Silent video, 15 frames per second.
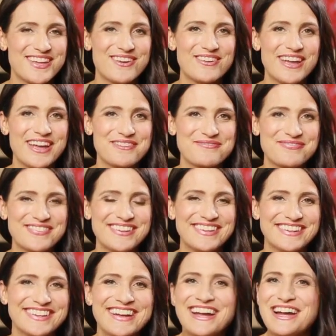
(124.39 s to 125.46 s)
Okay,
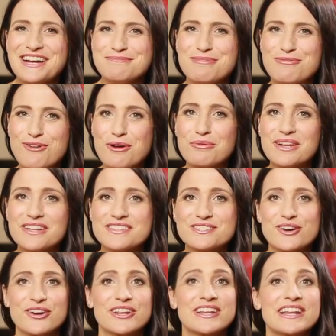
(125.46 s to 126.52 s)
before we get
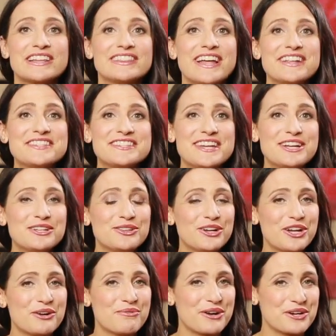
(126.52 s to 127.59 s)
started, let's take a
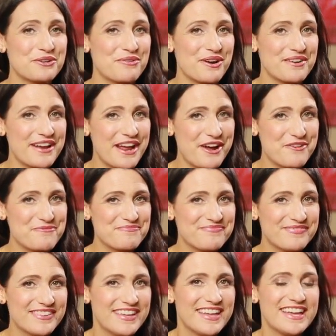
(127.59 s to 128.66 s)
look at where you are now.
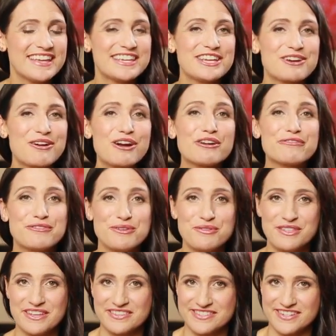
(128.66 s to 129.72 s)
Here are a few
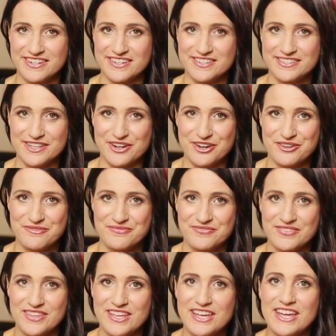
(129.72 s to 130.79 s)
things to consider.
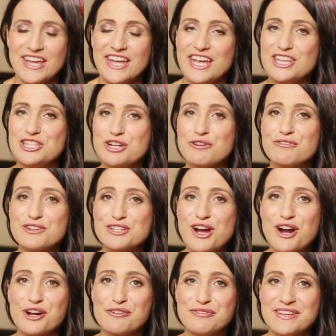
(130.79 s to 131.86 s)
Is your
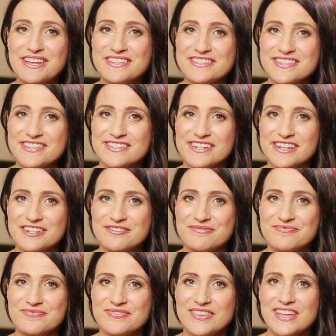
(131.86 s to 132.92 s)
photography consistent?
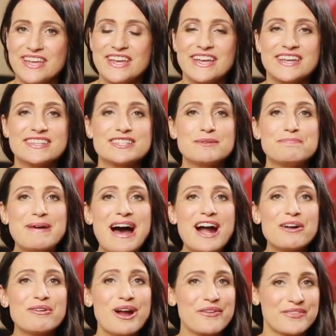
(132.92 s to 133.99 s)
Is the
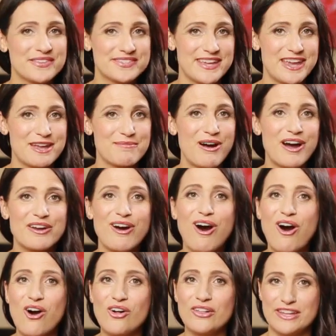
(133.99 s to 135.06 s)
background the same on
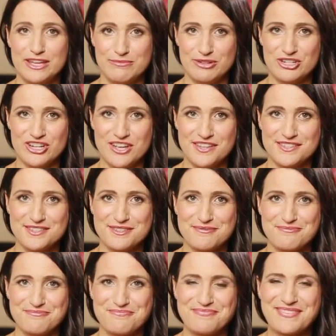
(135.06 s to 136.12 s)
all images?
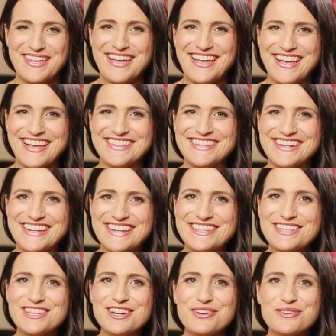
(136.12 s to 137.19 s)
Is it
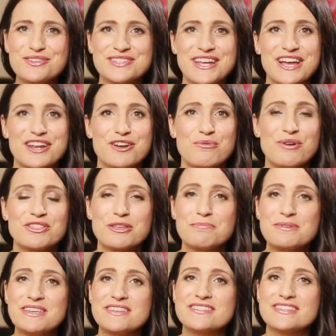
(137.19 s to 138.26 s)
easy to understand what the
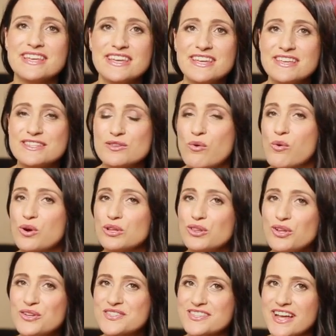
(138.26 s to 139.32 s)
piece is or
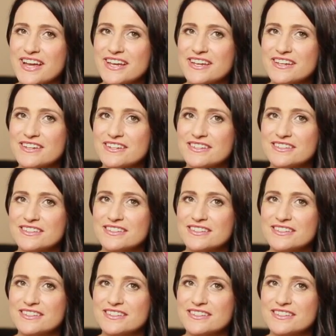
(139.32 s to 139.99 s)
looks like?